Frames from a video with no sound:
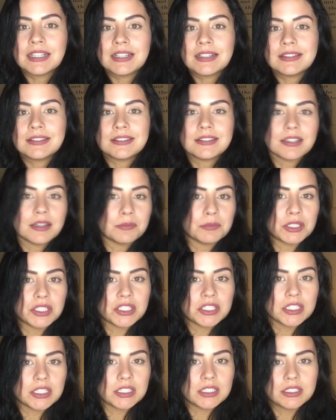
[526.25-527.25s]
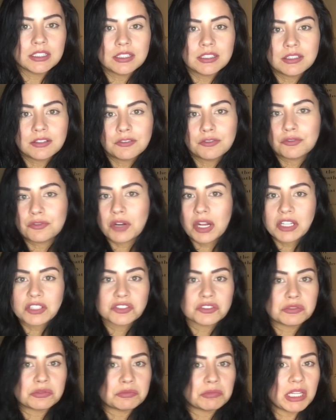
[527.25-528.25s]
summer
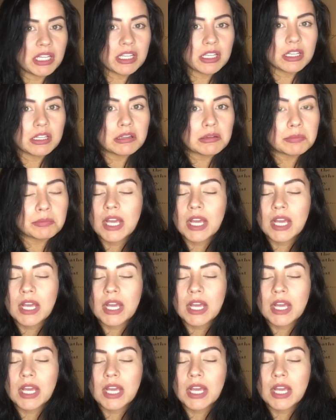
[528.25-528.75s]
fresh makeup.